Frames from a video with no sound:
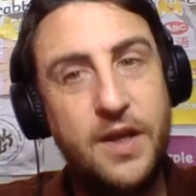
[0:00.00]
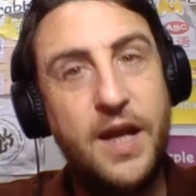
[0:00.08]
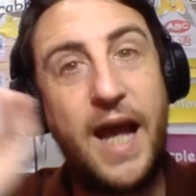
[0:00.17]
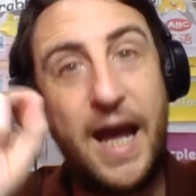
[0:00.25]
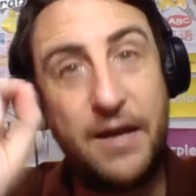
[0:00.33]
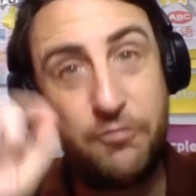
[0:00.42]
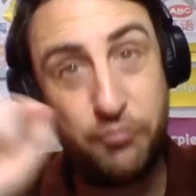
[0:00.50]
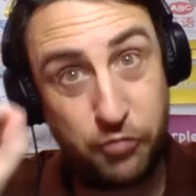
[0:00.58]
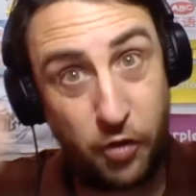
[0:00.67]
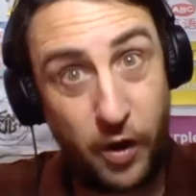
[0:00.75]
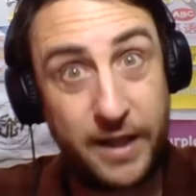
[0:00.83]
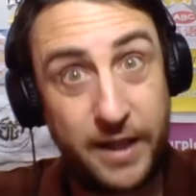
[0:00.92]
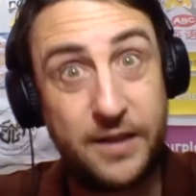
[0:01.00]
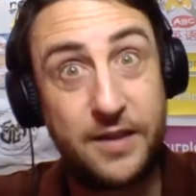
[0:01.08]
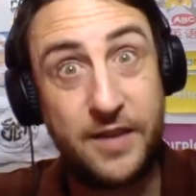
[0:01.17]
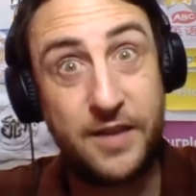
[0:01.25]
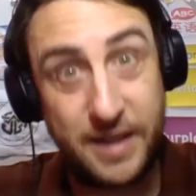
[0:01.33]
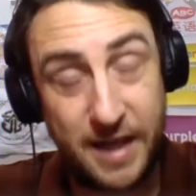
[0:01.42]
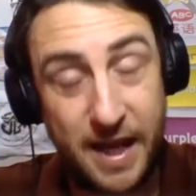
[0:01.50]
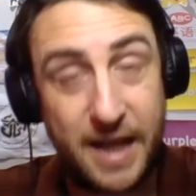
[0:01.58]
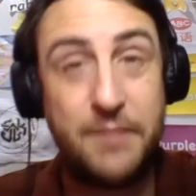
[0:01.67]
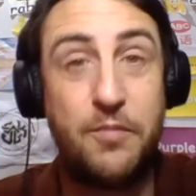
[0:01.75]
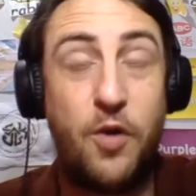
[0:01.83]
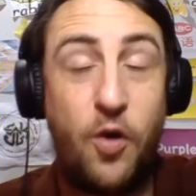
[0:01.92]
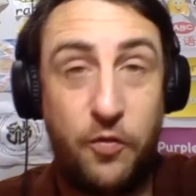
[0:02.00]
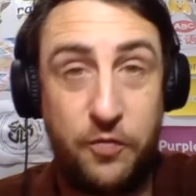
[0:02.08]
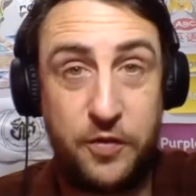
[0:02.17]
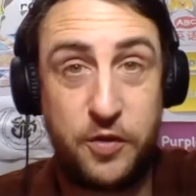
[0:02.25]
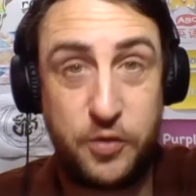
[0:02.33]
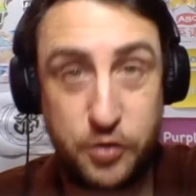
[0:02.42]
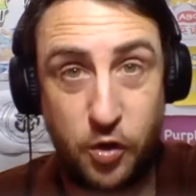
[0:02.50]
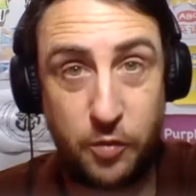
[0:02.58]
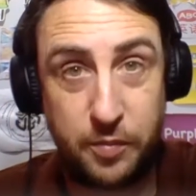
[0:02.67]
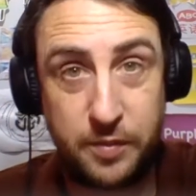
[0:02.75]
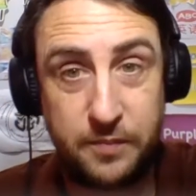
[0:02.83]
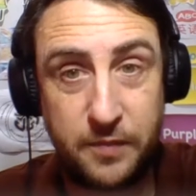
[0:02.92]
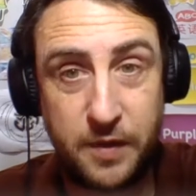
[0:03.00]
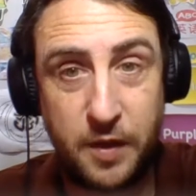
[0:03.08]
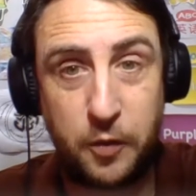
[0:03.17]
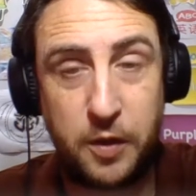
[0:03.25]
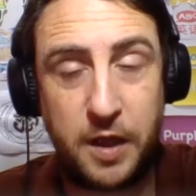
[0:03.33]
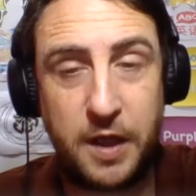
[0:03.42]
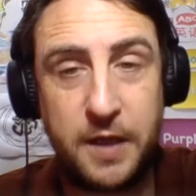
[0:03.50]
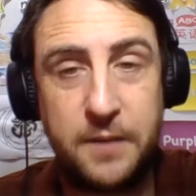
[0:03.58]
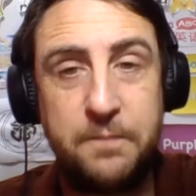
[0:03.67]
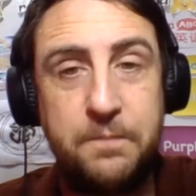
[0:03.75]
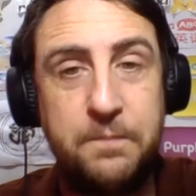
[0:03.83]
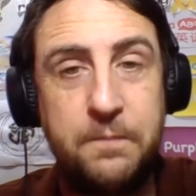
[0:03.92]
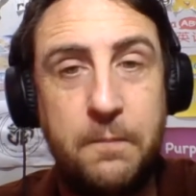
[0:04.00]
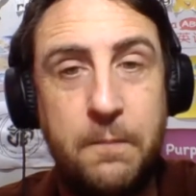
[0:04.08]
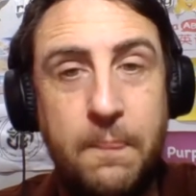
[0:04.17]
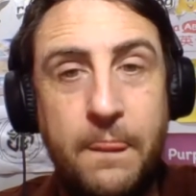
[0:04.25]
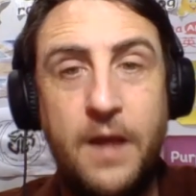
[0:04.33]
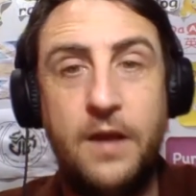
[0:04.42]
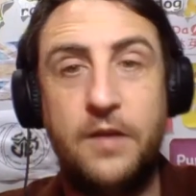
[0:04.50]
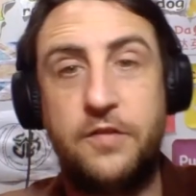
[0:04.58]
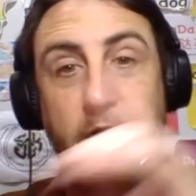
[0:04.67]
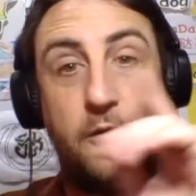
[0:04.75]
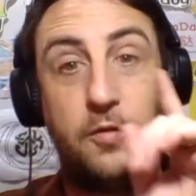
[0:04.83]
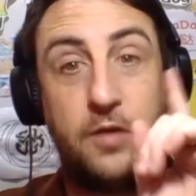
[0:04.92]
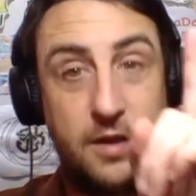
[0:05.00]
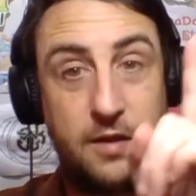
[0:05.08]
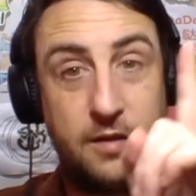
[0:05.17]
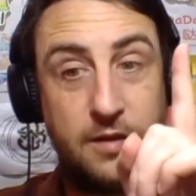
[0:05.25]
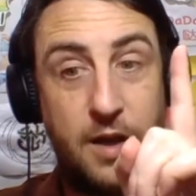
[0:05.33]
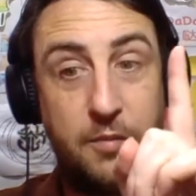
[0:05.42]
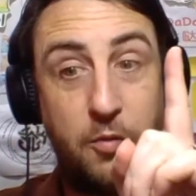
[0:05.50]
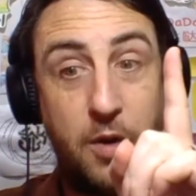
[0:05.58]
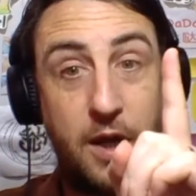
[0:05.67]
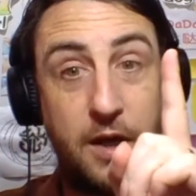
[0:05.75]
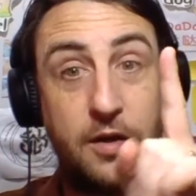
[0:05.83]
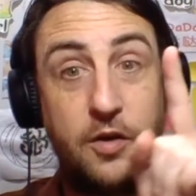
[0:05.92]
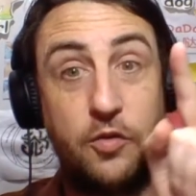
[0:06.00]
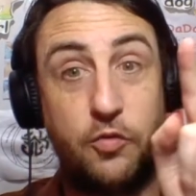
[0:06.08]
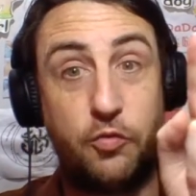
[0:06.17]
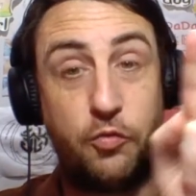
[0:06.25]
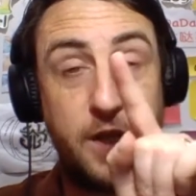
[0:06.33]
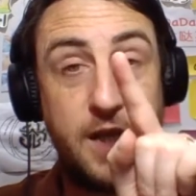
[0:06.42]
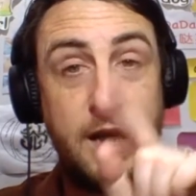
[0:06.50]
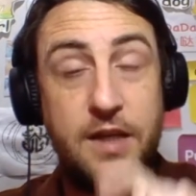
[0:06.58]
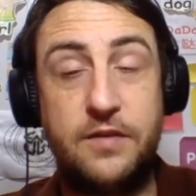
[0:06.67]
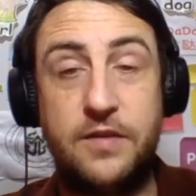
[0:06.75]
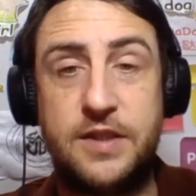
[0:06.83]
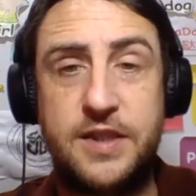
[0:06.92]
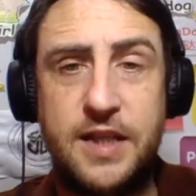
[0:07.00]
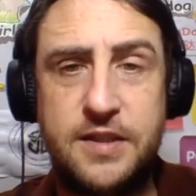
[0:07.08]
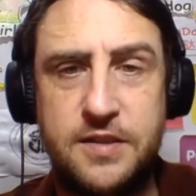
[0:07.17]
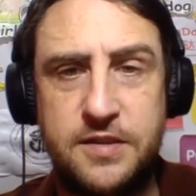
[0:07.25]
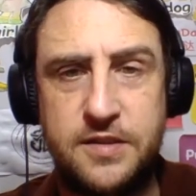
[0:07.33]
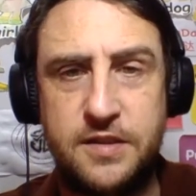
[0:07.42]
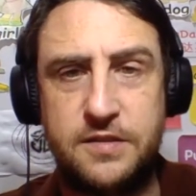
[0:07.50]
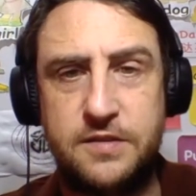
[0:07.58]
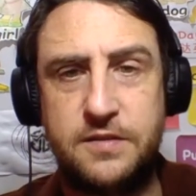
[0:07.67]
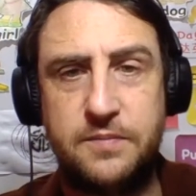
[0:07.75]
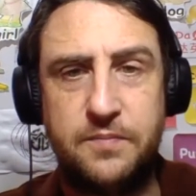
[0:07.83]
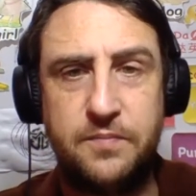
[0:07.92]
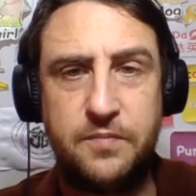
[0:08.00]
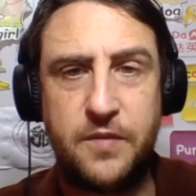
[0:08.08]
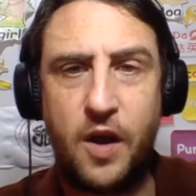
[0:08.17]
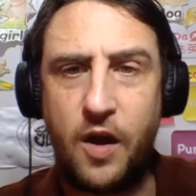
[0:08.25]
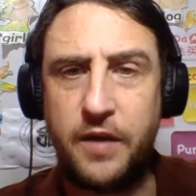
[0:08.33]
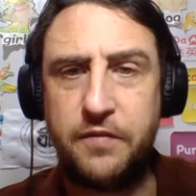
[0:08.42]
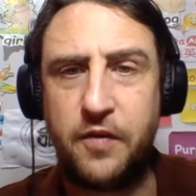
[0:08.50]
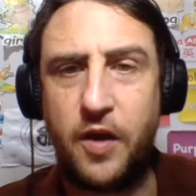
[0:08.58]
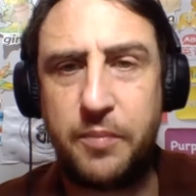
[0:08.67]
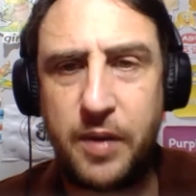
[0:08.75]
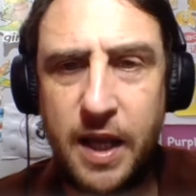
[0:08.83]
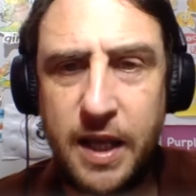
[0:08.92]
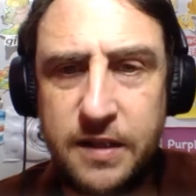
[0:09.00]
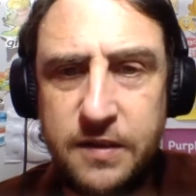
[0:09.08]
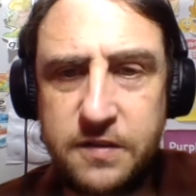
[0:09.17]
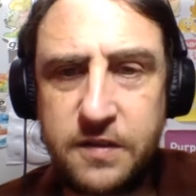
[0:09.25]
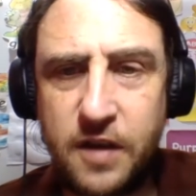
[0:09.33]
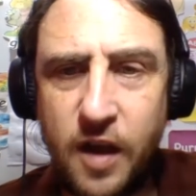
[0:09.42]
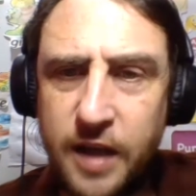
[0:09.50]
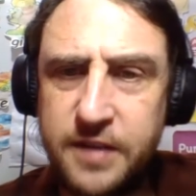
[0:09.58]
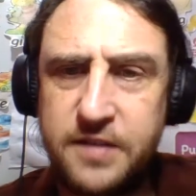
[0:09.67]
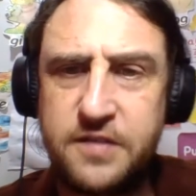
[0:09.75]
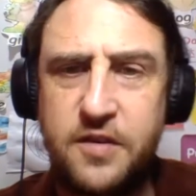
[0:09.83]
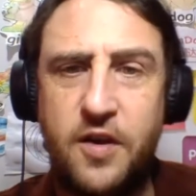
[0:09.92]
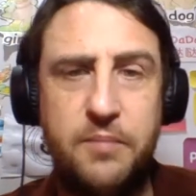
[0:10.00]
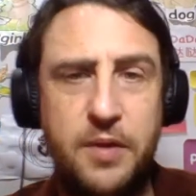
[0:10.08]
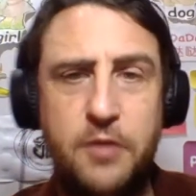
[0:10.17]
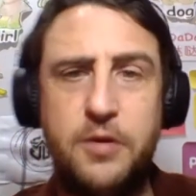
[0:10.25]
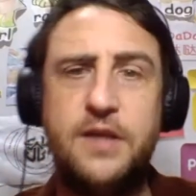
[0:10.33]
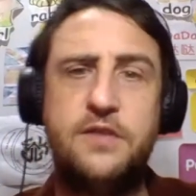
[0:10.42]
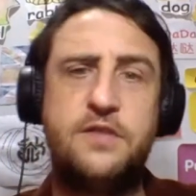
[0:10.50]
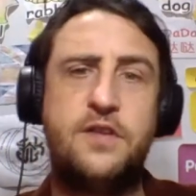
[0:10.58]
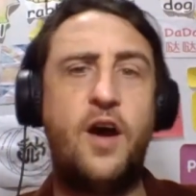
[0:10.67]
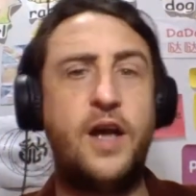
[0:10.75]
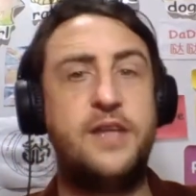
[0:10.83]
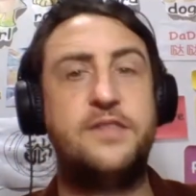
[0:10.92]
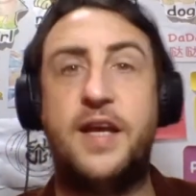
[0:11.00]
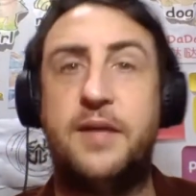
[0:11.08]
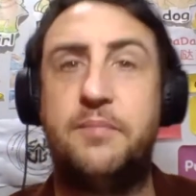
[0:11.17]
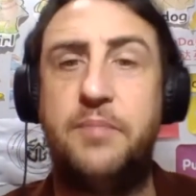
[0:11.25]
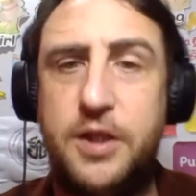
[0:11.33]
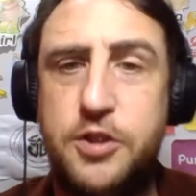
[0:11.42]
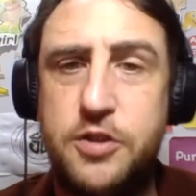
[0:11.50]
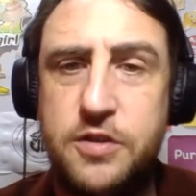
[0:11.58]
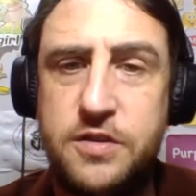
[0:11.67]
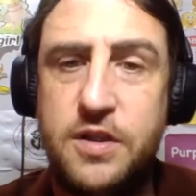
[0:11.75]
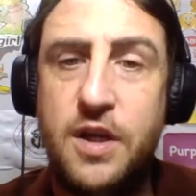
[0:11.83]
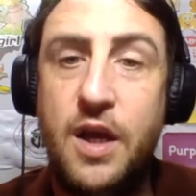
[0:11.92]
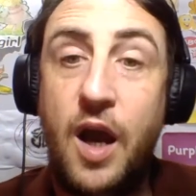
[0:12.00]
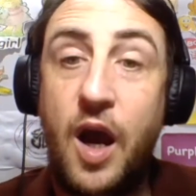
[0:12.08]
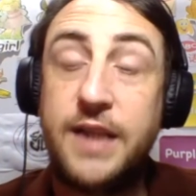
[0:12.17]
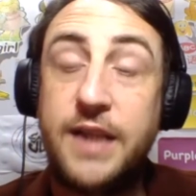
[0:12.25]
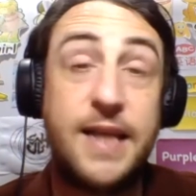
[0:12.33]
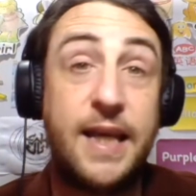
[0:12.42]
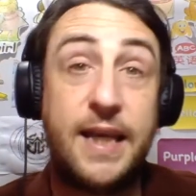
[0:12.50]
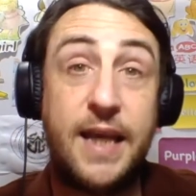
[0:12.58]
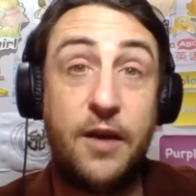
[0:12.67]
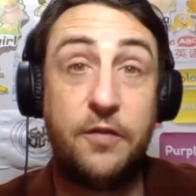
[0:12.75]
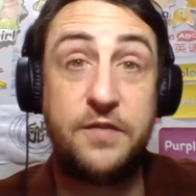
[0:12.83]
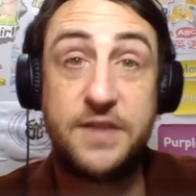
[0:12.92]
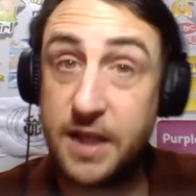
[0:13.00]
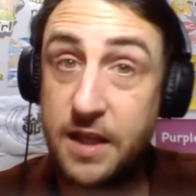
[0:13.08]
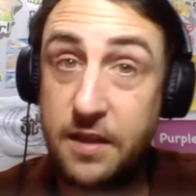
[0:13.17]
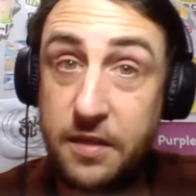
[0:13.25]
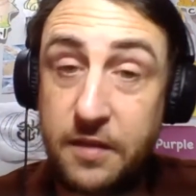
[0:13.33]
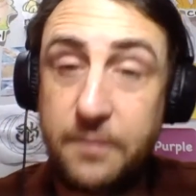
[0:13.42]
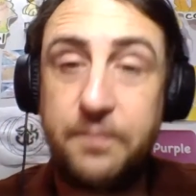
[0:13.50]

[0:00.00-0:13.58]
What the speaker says: and write the name of the job. Okay. So number one, read the sentences. I fly planes, I design buildings, I take pictures, I take care of teeth,